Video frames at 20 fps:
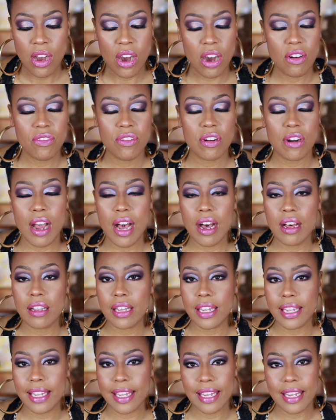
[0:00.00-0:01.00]
Overall,
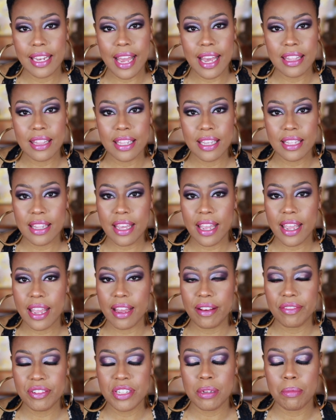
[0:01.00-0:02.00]
again, I think they
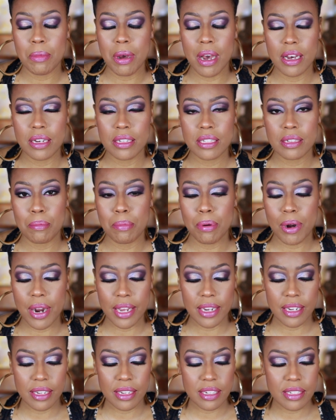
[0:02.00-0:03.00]
have some awesome
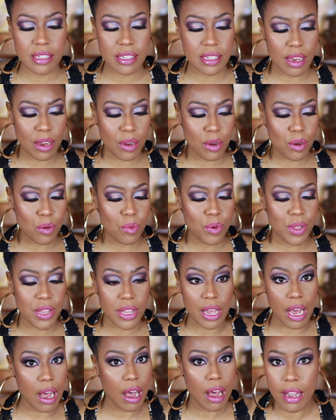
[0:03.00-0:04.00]
products, so
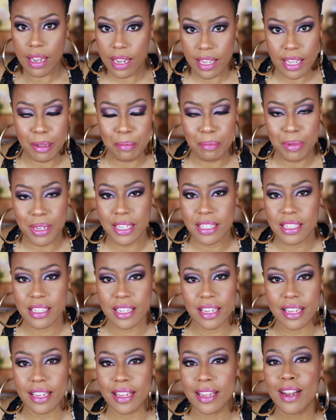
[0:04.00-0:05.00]
with all of that being
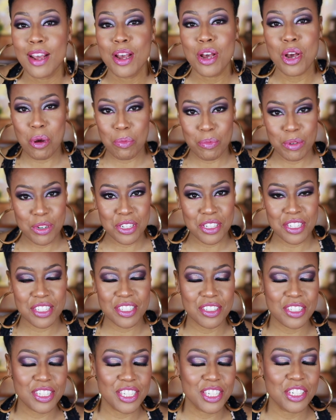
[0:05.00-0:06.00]
said, hope you're
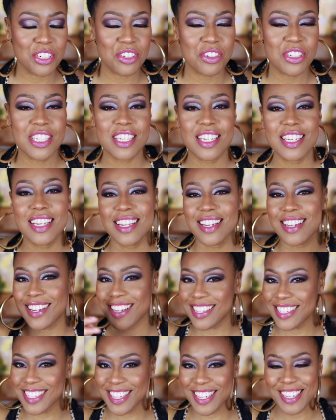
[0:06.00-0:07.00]
still interested.
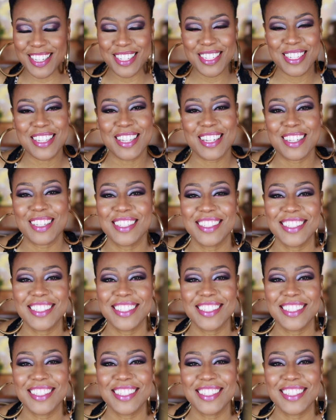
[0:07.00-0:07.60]
Let's get into the look.